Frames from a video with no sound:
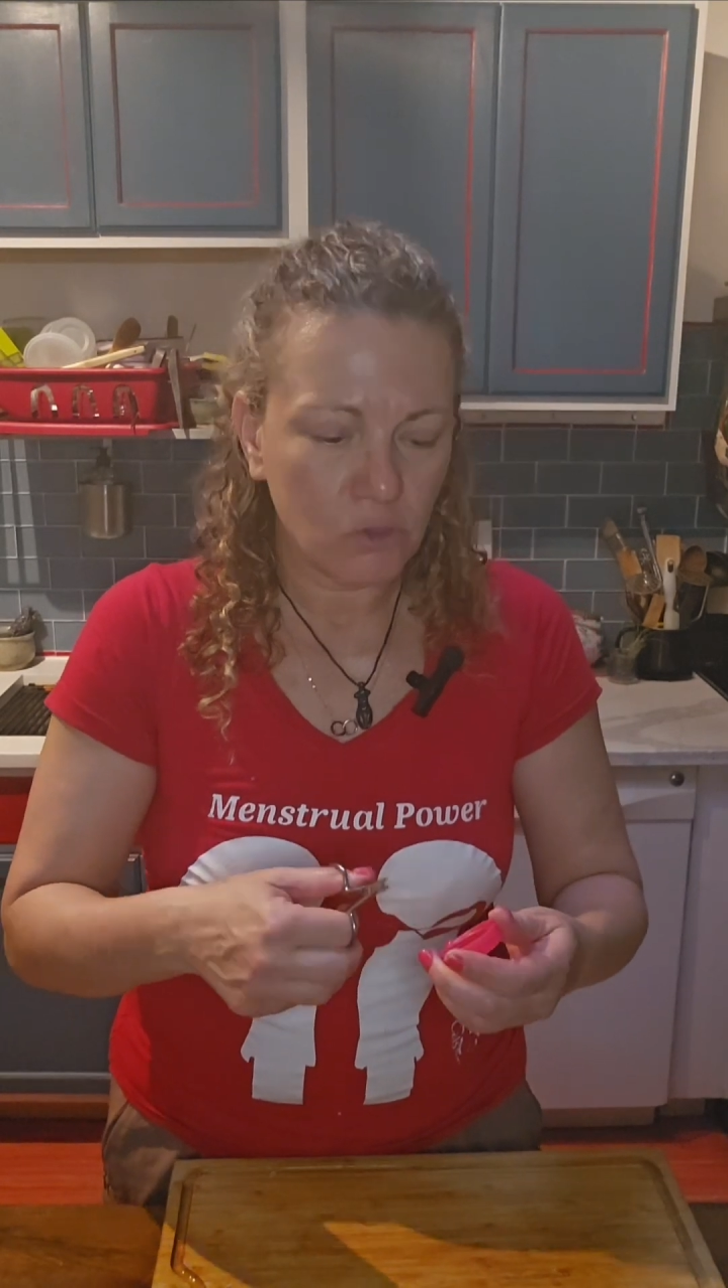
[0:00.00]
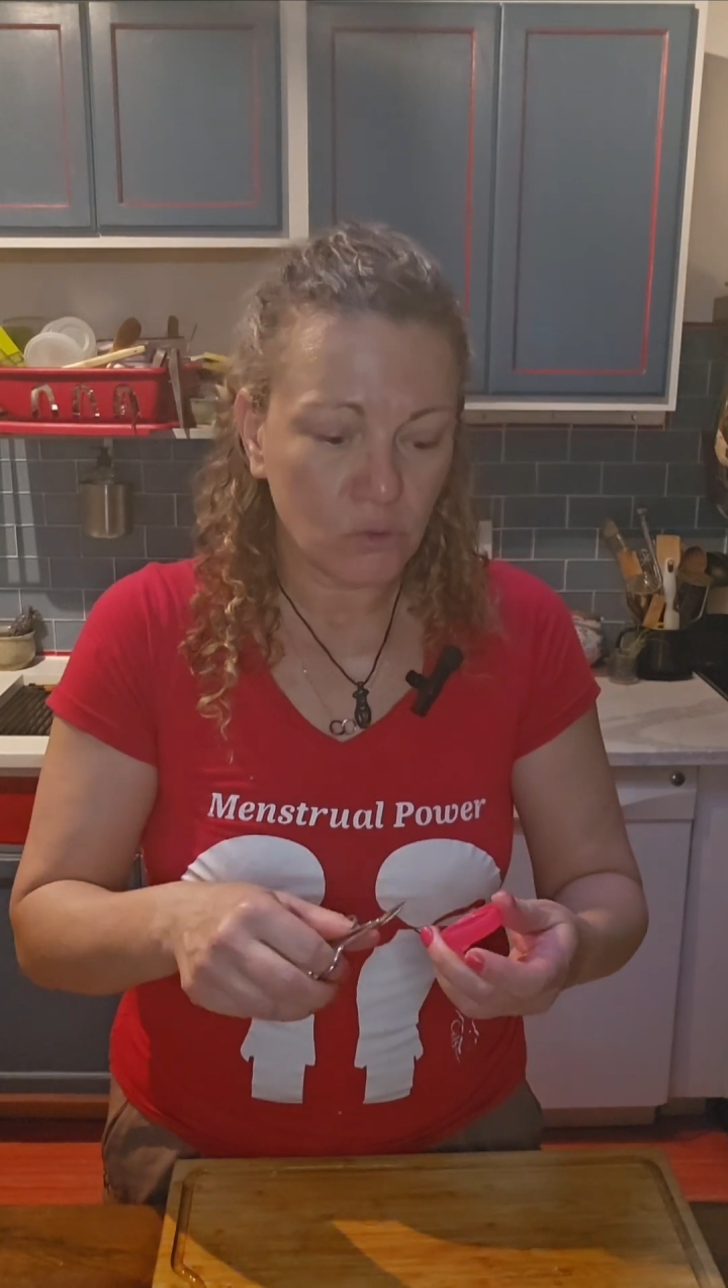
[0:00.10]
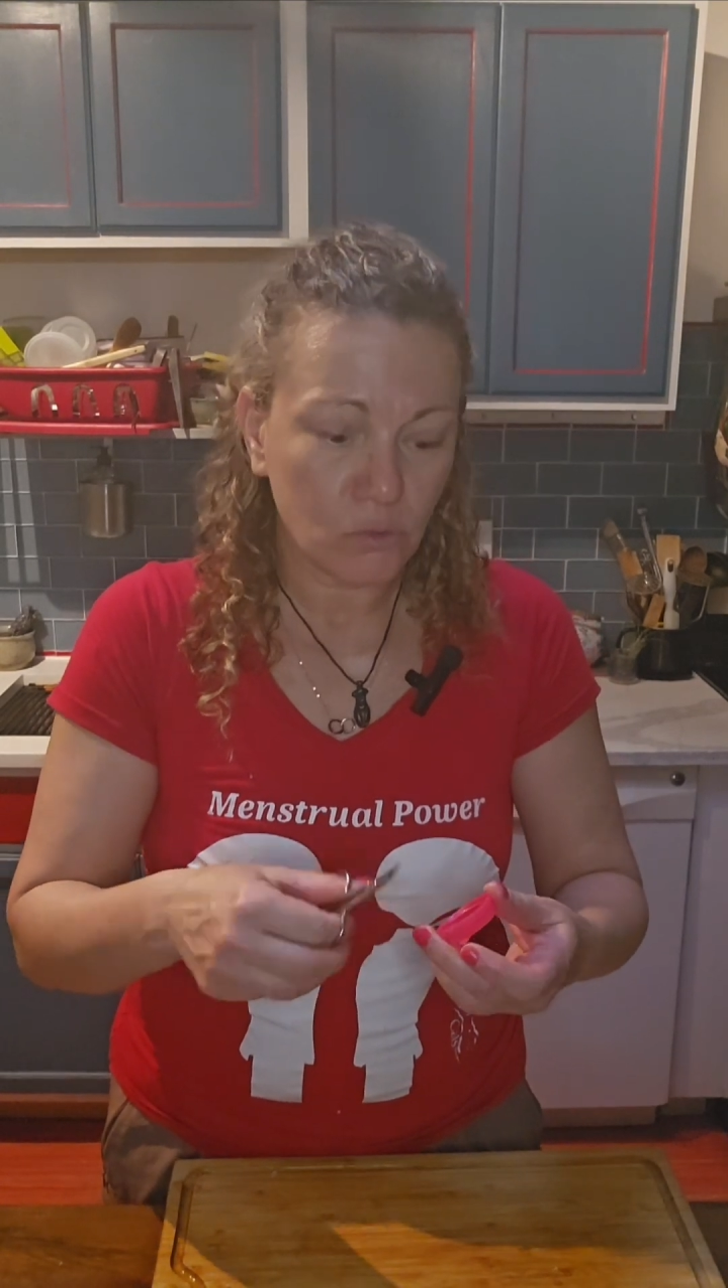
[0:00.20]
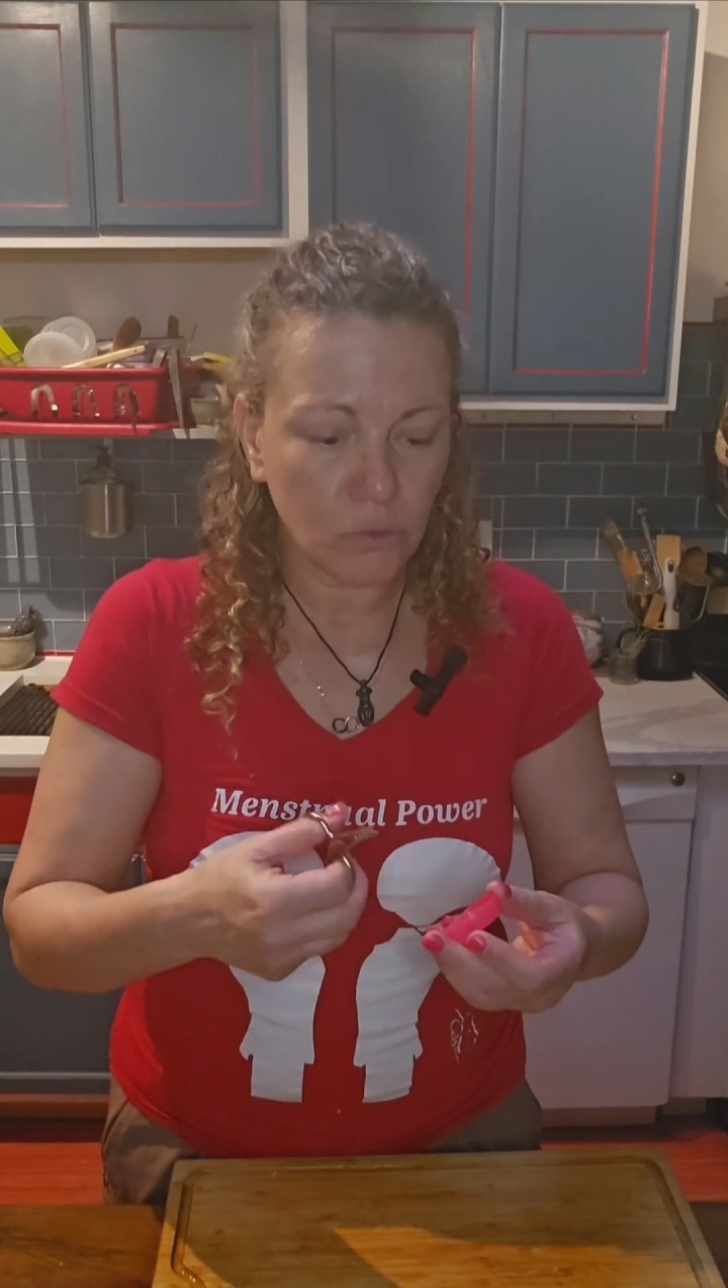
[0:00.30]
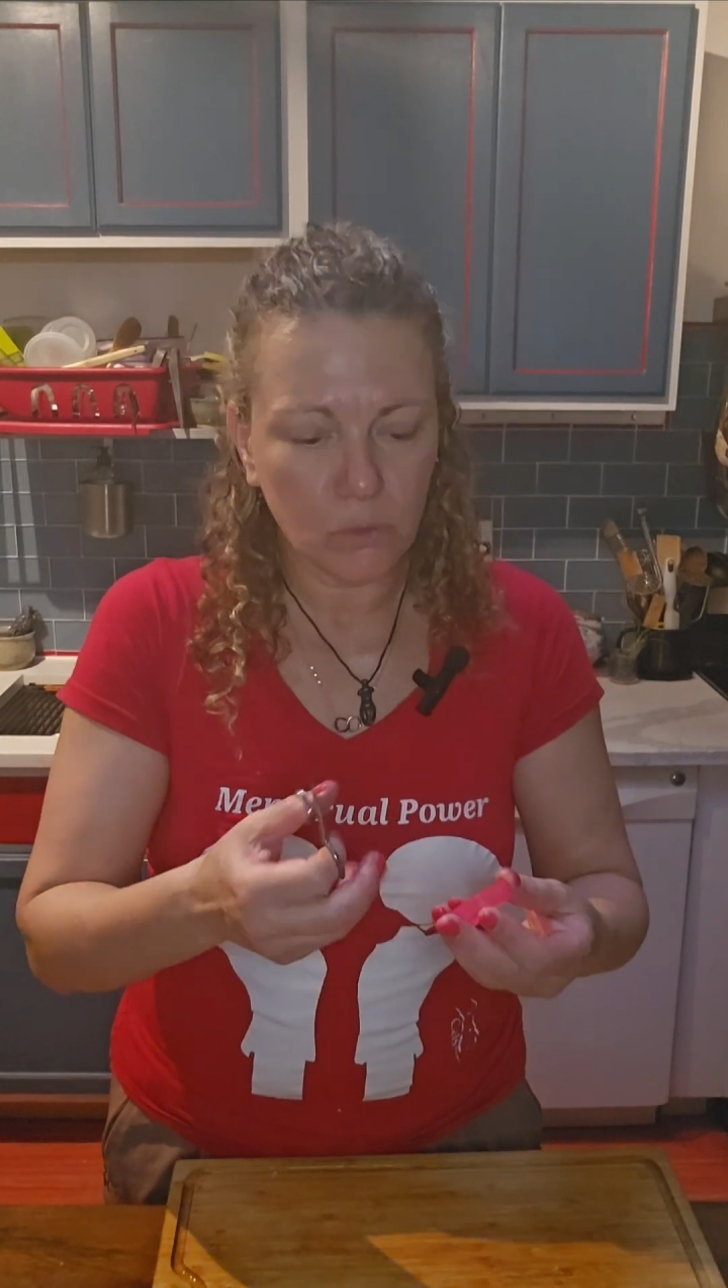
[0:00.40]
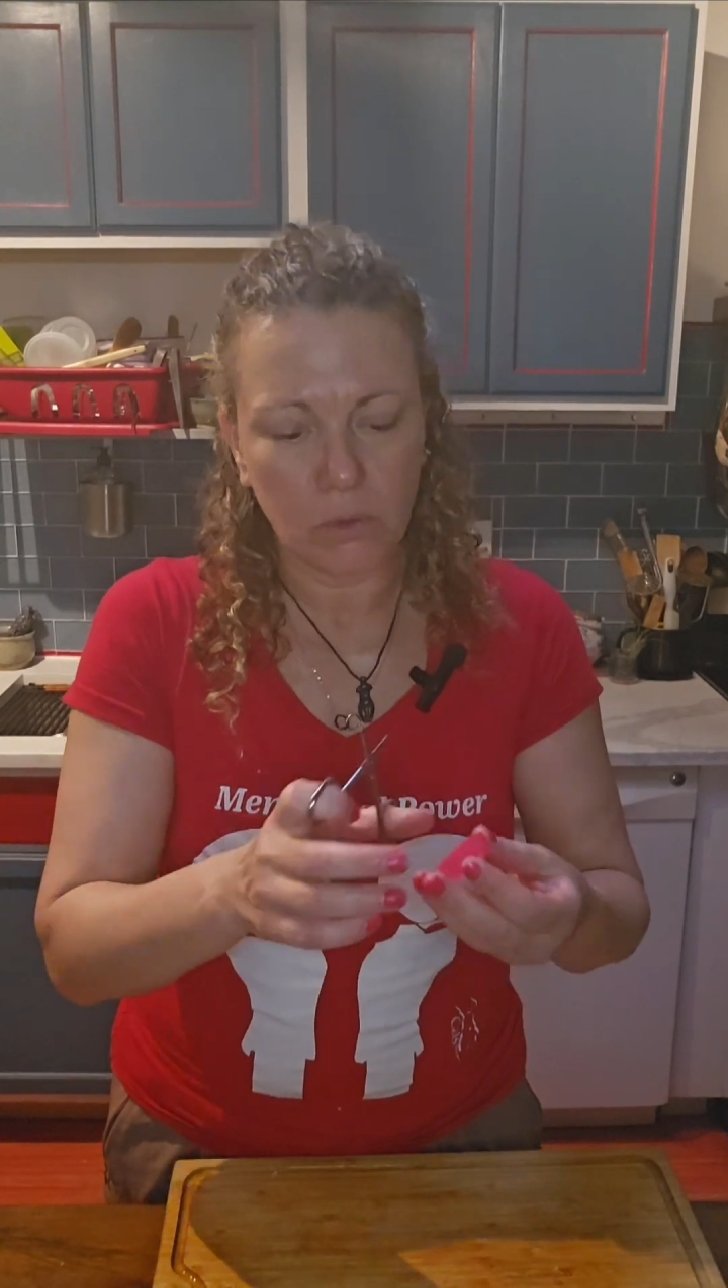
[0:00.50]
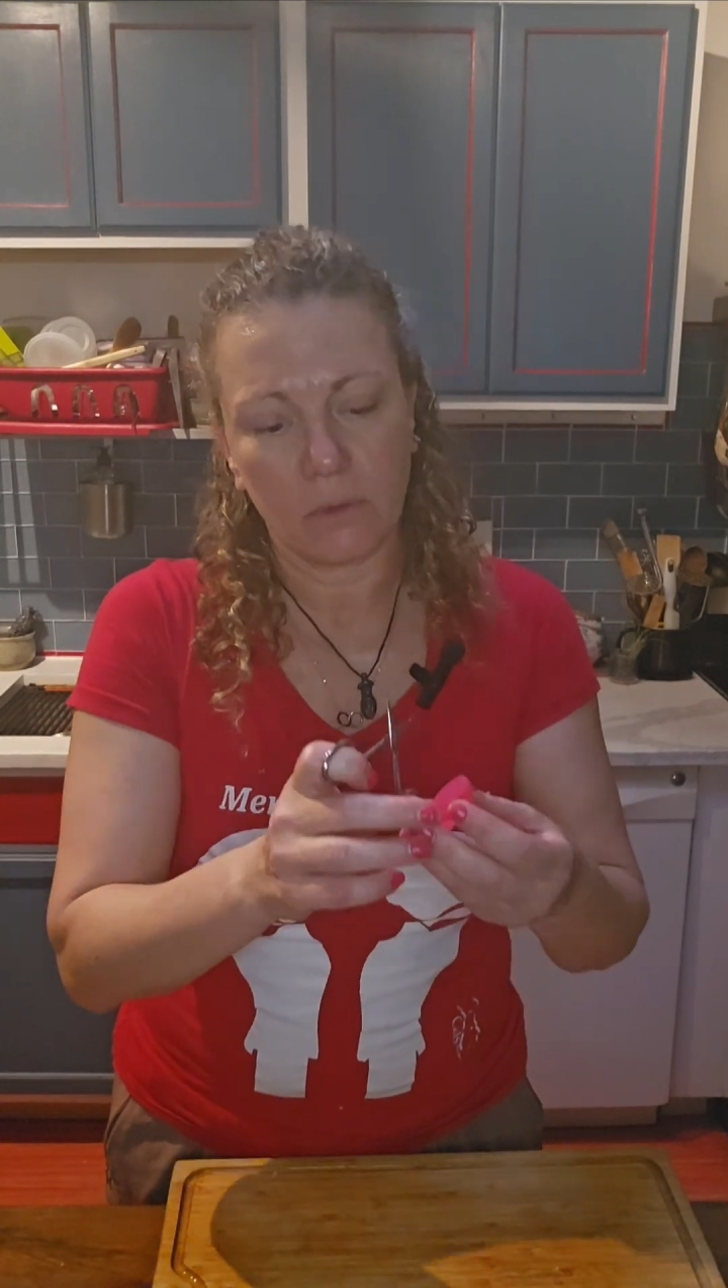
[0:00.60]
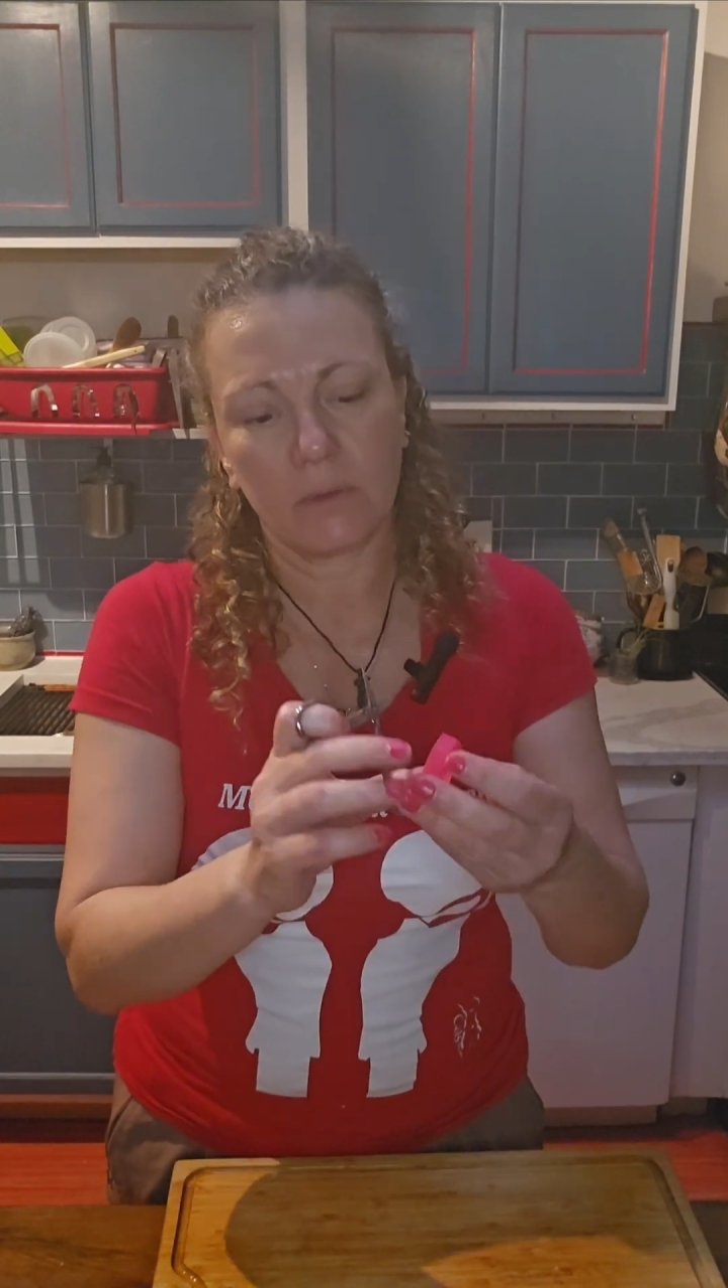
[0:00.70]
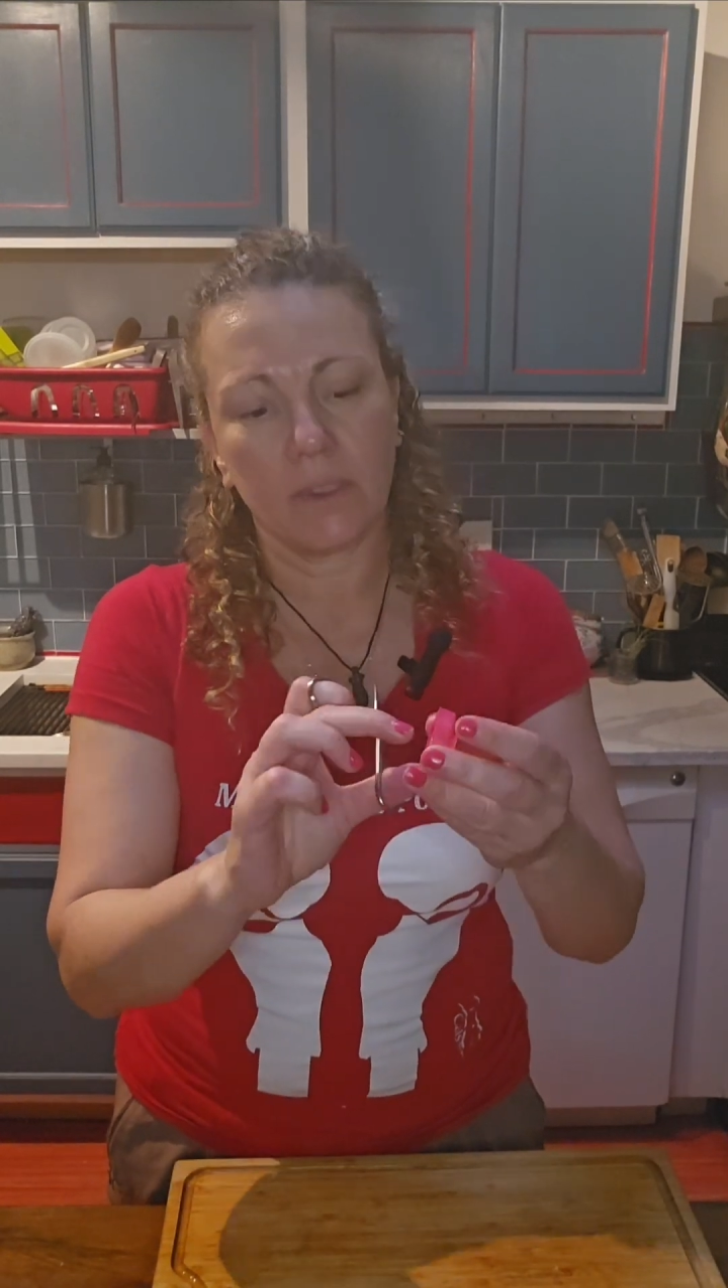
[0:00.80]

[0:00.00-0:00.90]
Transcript: screw,